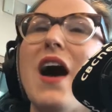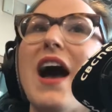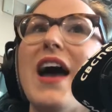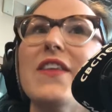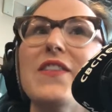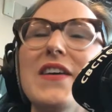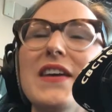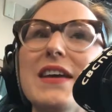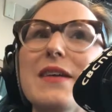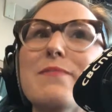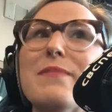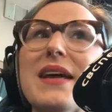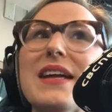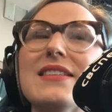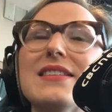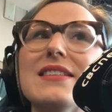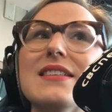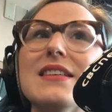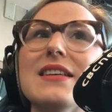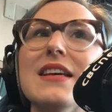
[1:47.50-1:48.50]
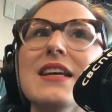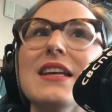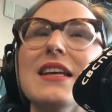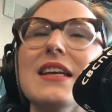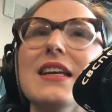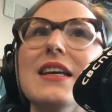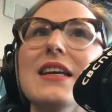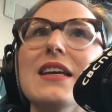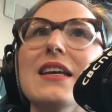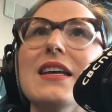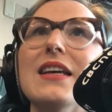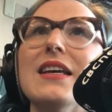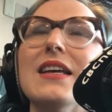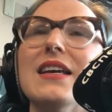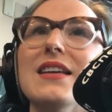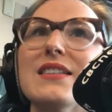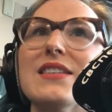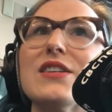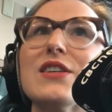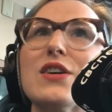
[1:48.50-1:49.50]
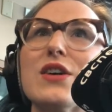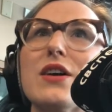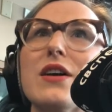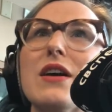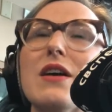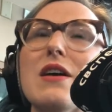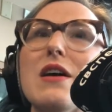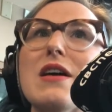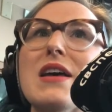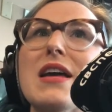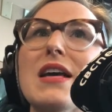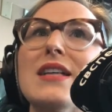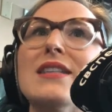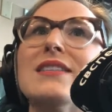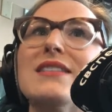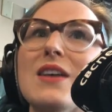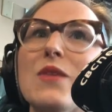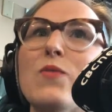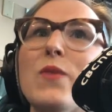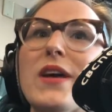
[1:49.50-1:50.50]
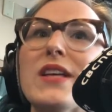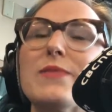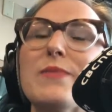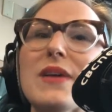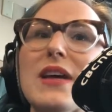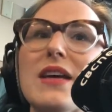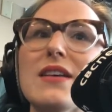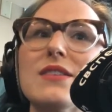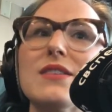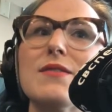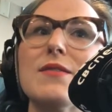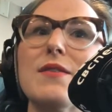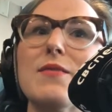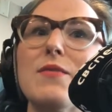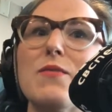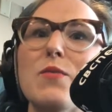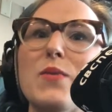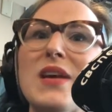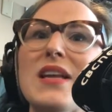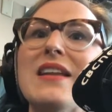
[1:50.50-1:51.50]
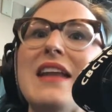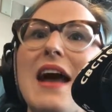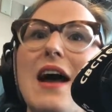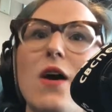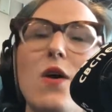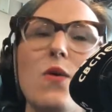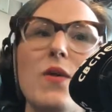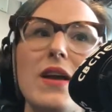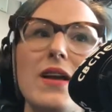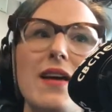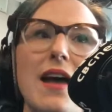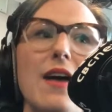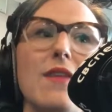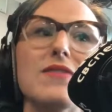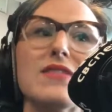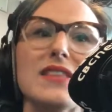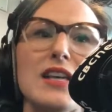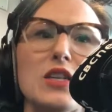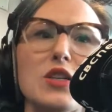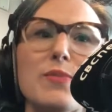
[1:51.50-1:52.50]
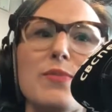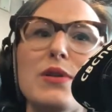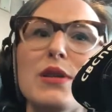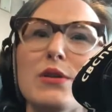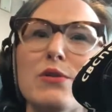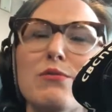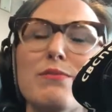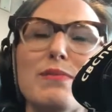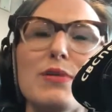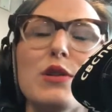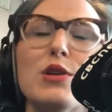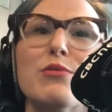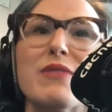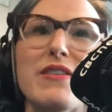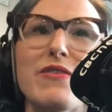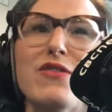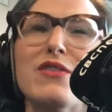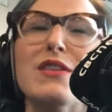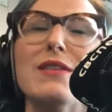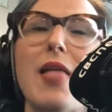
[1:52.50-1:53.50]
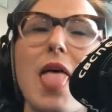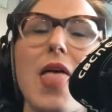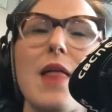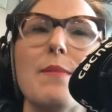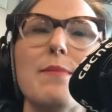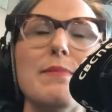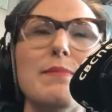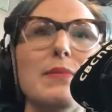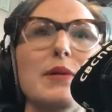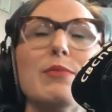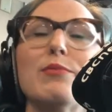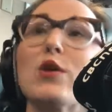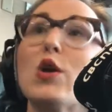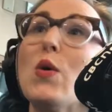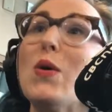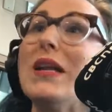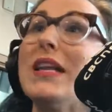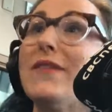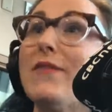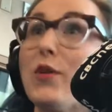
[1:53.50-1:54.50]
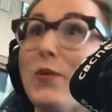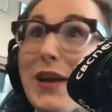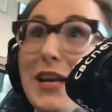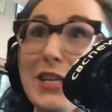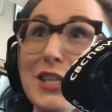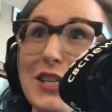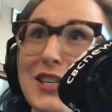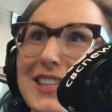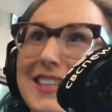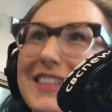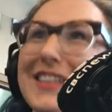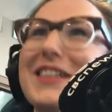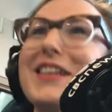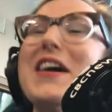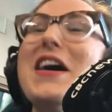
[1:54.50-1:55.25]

I think it makes it easier in some ways because we now have such a plur proliferation